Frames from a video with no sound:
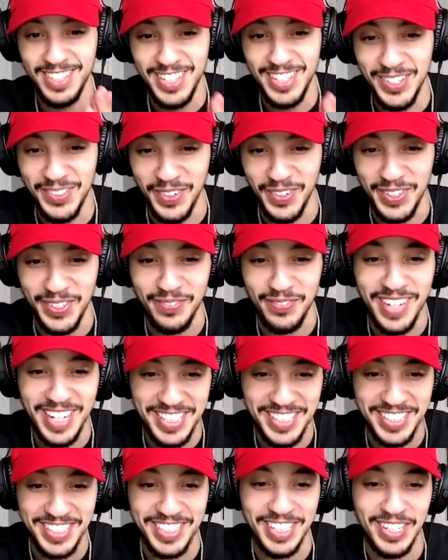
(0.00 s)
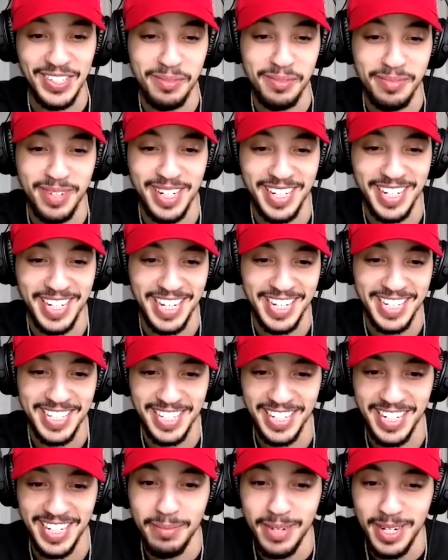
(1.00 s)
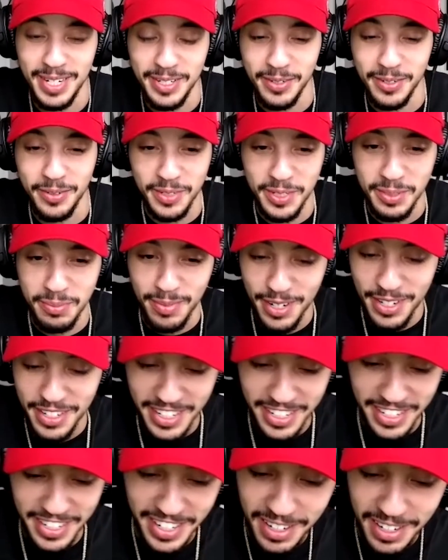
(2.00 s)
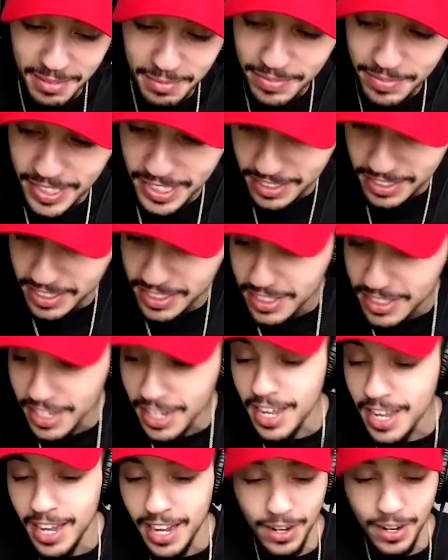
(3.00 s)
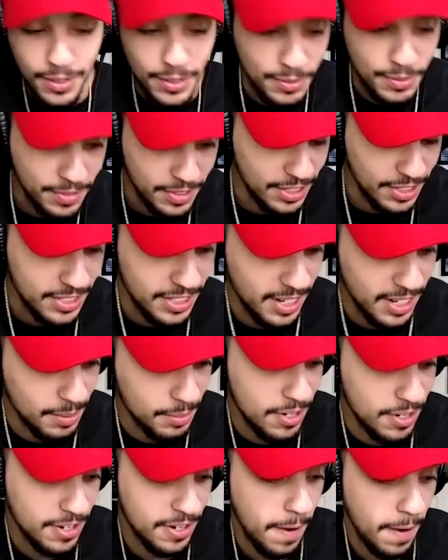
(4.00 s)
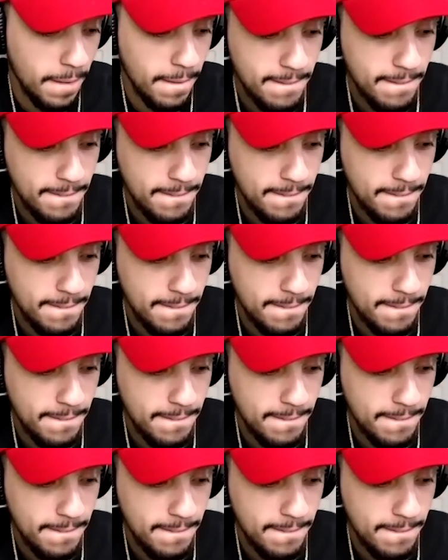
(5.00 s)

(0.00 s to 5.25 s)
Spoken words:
Welcome back to the Etc. Podcast. I got my co-host Mark here. I'm Victor. How are you feeling today, Mark?